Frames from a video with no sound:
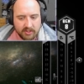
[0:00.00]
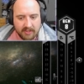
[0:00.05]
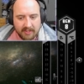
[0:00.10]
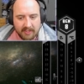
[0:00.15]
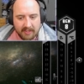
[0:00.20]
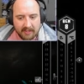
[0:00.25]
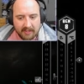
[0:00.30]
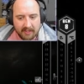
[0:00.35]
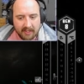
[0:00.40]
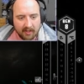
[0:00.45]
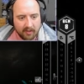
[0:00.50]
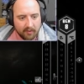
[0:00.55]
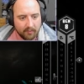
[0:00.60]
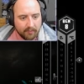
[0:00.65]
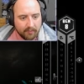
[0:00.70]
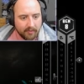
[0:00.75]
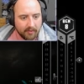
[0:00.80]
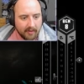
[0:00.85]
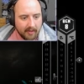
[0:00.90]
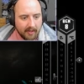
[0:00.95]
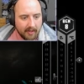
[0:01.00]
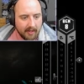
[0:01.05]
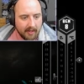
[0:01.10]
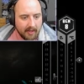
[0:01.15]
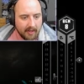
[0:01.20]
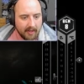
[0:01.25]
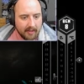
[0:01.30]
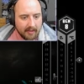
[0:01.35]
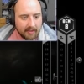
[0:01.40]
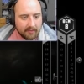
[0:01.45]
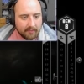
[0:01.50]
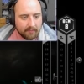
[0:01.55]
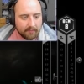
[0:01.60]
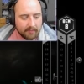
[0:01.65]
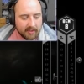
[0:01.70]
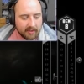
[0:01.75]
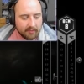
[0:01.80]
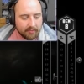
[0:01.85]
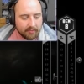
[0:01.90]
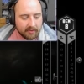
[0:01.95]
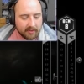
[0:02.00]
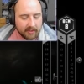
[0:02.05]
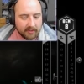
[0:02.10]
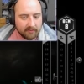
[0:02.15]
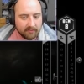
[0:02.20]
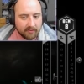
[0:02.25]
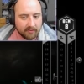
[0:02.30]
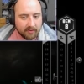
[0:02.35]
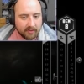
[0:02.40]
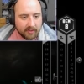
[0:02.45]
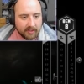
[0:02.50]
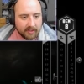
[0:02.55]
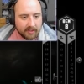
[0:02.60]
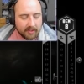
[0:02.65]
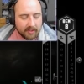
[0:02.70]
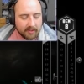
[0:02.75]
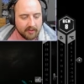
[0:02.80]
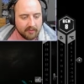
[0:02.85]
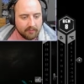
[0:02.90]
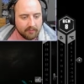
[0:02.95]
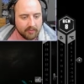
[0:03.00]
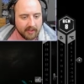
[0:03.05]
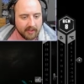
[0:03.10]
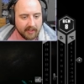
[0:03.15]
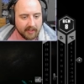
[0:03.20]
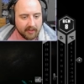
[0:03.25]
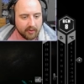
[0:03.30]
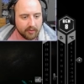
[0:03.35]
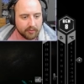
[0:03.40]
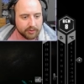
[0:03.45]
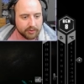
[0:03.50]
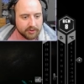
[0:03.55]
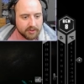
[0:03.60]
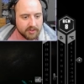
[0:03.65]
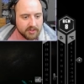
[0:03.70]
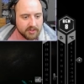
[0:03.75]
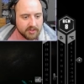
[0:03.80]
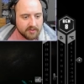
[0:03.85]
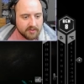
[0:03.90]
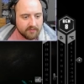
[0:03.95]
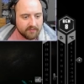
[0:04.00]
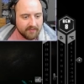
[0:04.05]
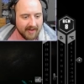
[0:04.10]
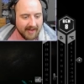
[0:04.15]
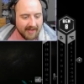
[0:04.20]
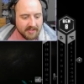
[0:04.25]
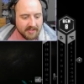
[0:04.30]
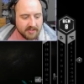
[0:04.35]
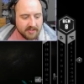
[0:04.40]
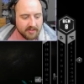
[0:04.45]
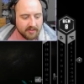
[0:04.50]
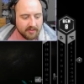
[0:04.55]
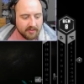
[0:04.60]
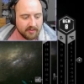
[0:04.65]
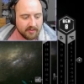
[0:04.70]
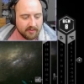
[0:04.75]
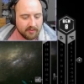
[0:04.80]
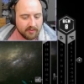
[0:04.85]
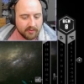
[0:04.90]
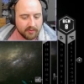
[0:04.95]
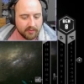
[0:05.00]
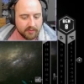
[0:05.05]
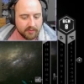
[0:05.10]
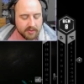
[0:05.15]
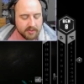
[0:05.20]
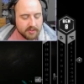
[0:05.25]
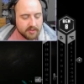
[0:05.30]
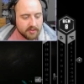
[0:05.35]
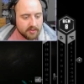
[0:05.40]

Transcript: take kelp and be a believer in playing oceans fast and loose.